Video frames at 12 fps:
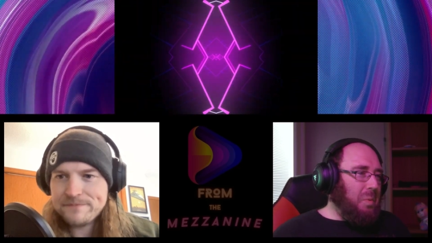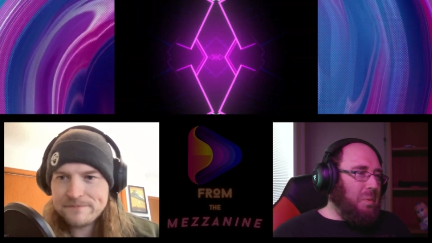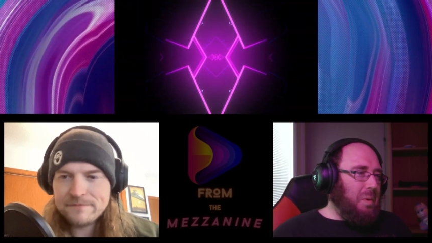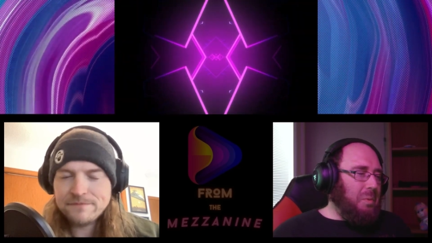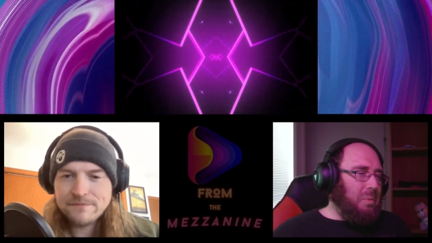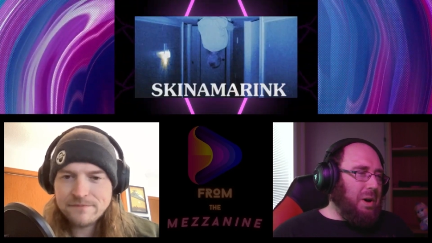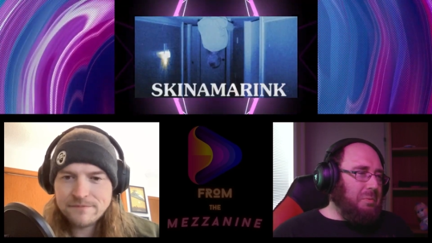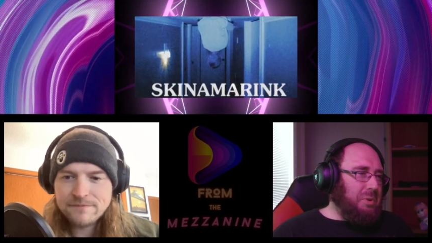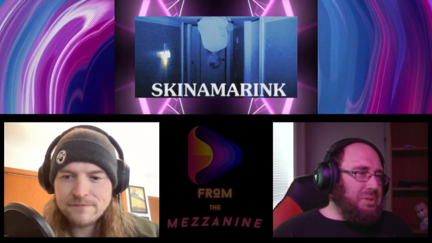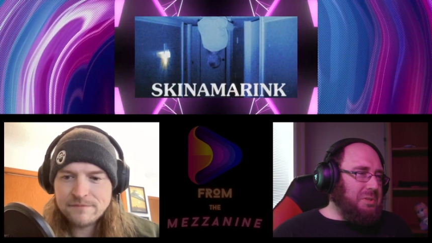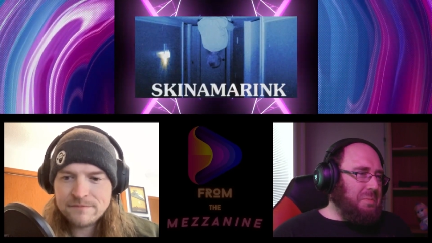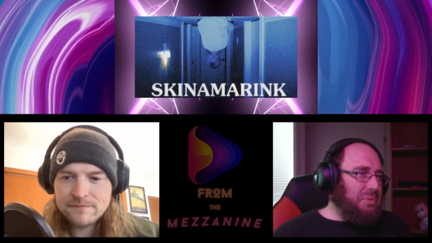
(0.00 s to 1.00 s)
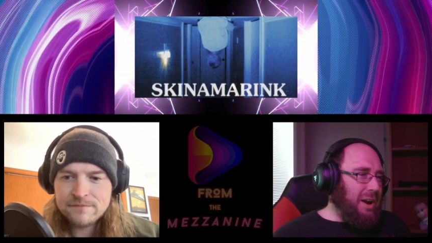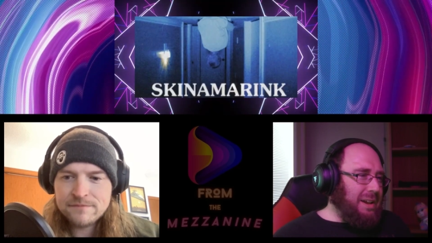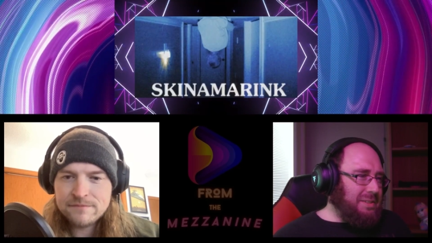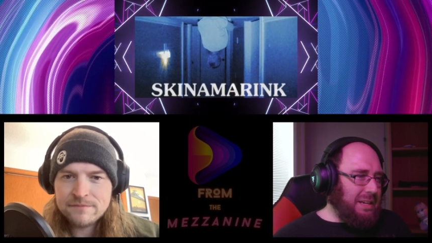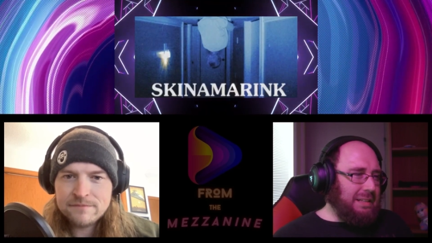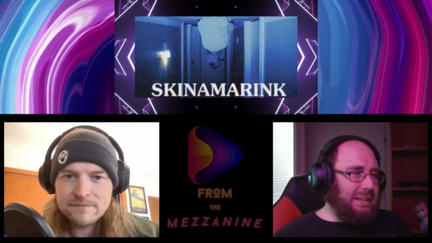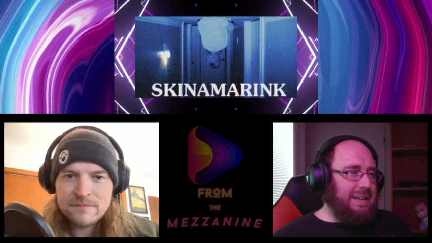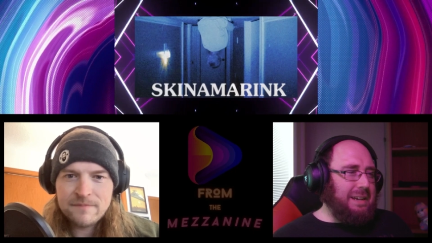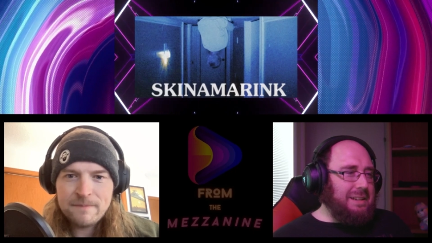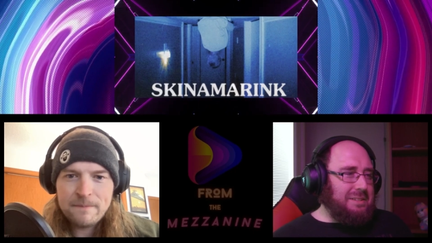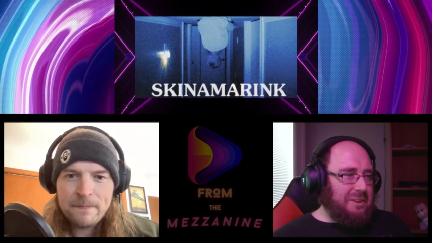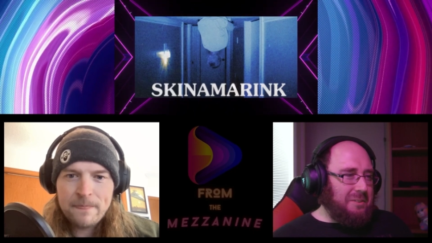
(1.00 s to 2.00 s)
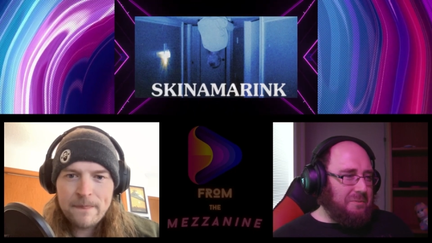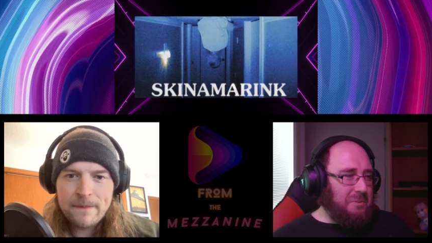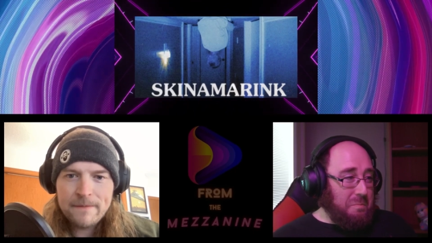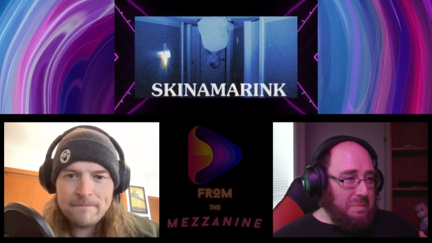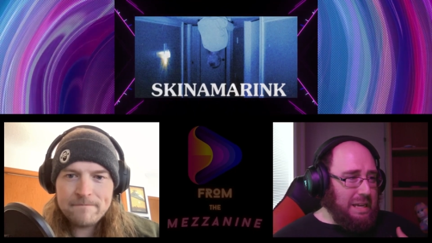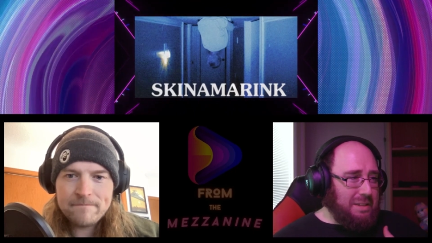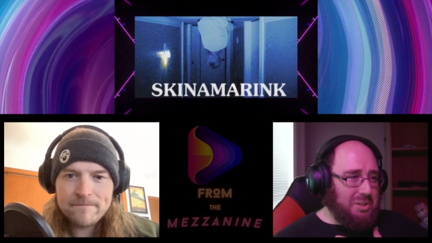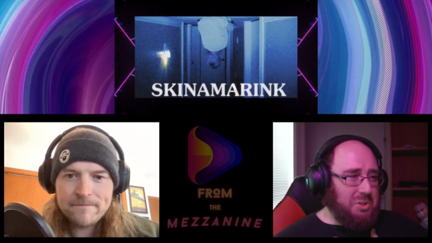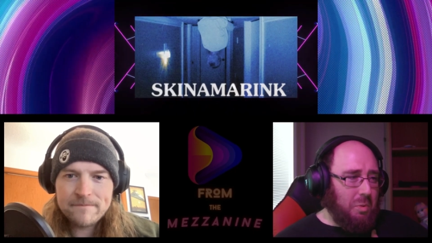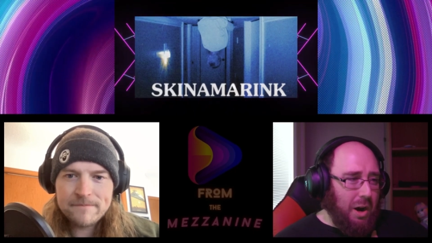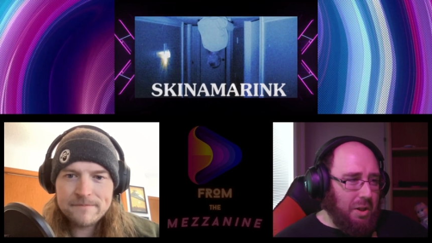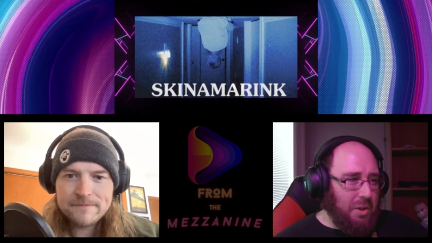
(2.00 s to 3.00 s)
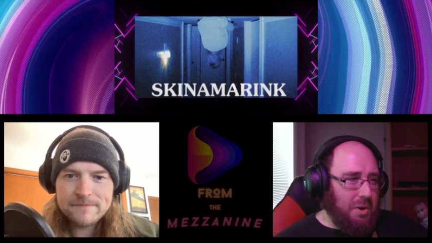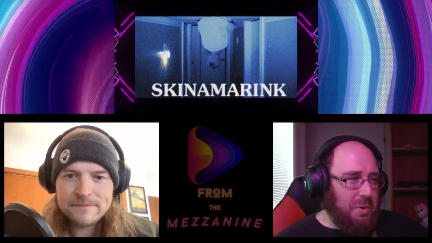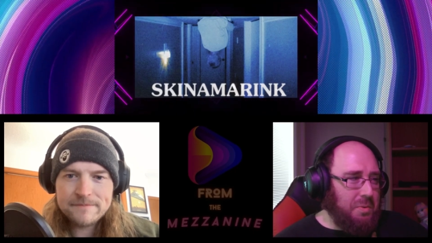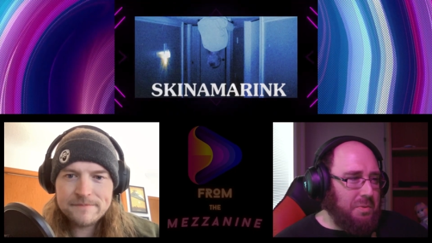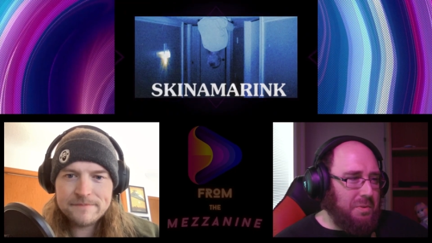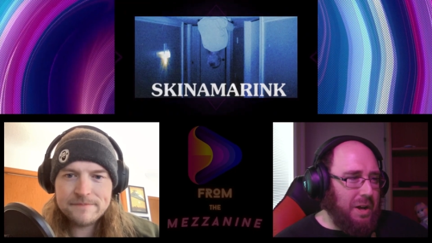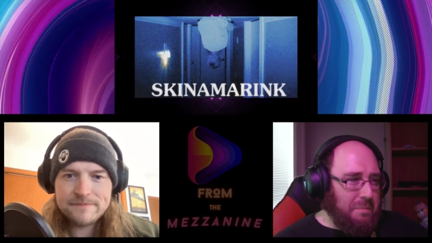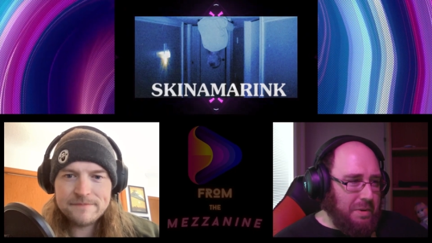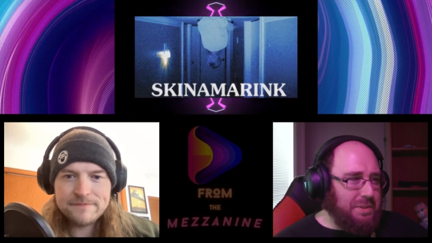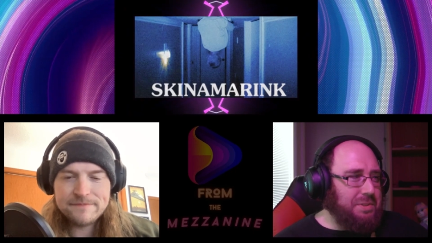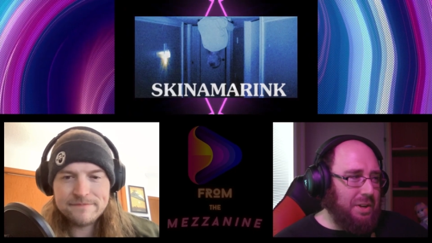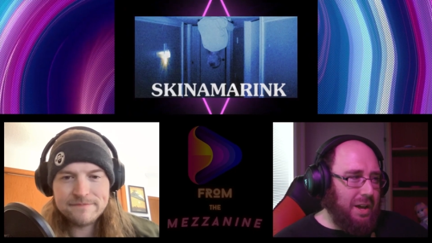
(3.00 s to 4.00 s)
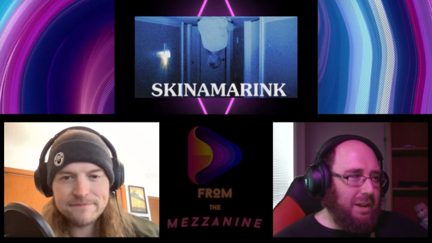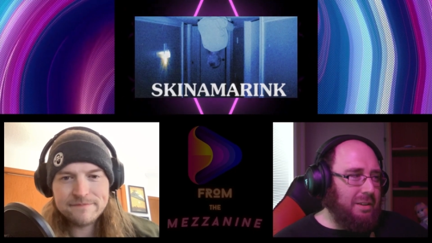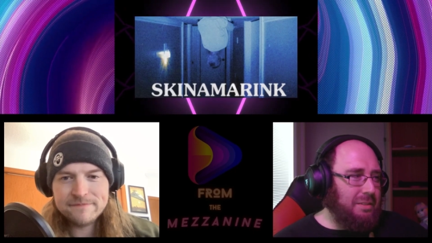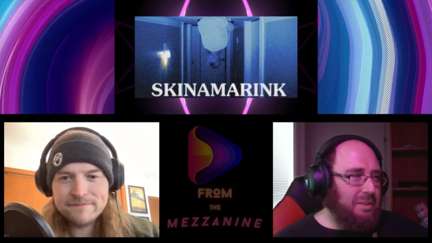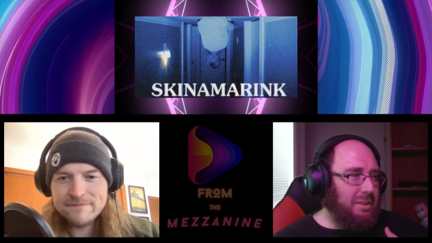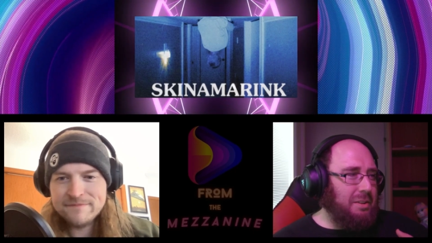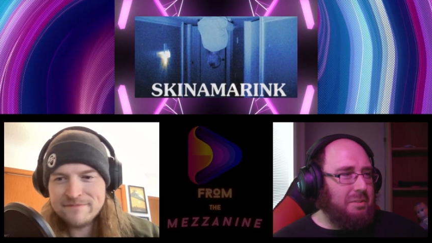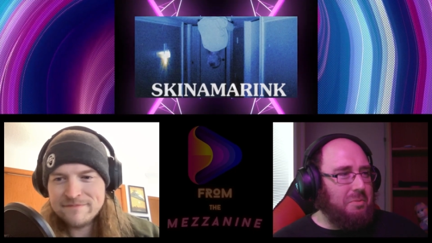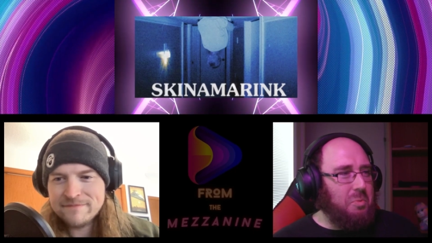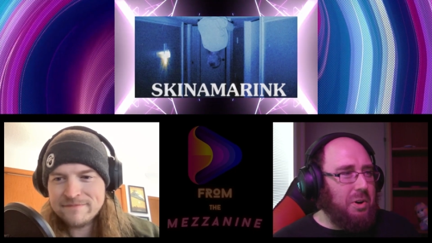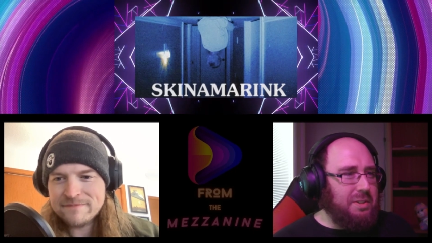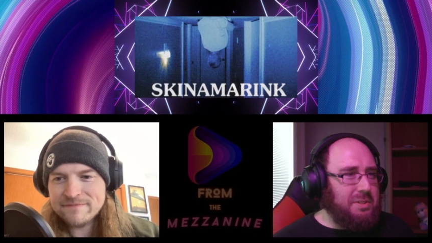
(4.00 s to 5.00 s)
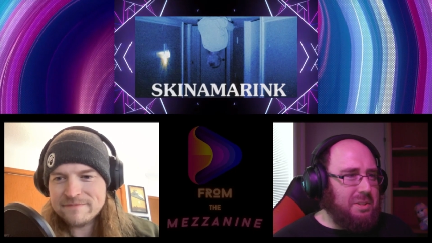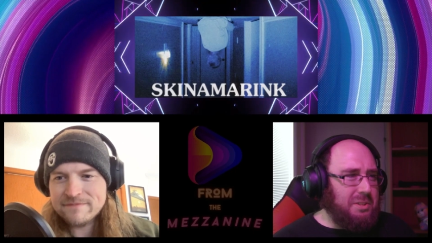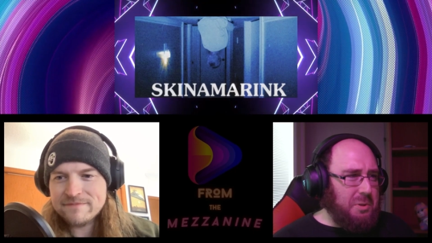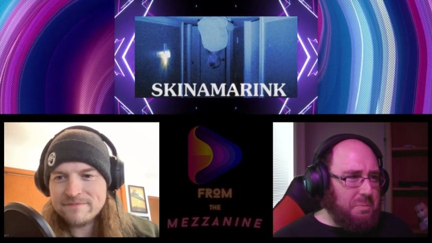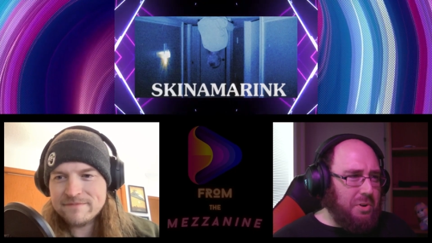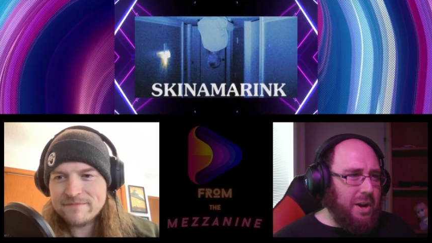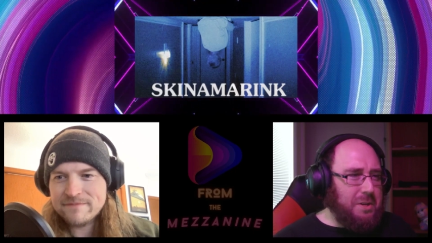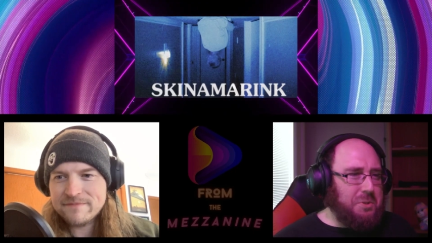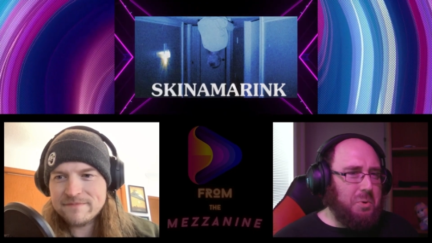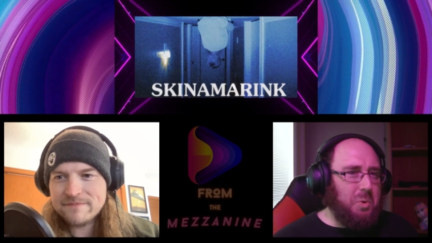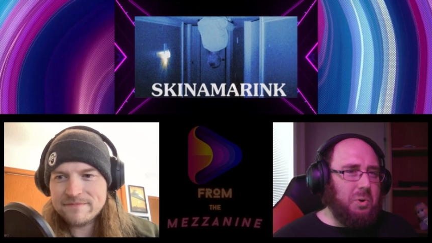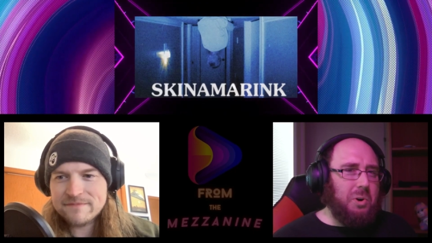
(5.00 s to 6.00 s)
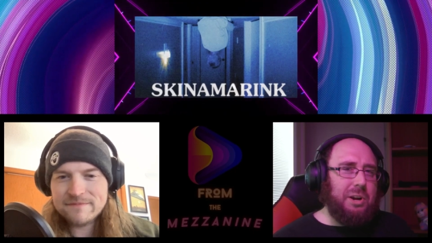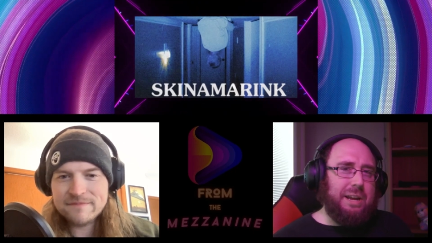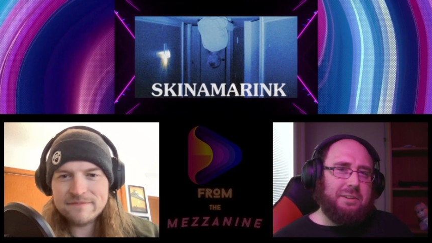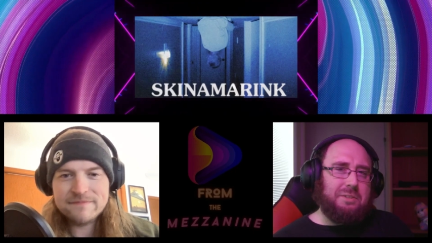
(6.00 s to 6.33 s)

Speaker 1: What was surprisingly easy for me to swallow I must say, was the surprise horror hit of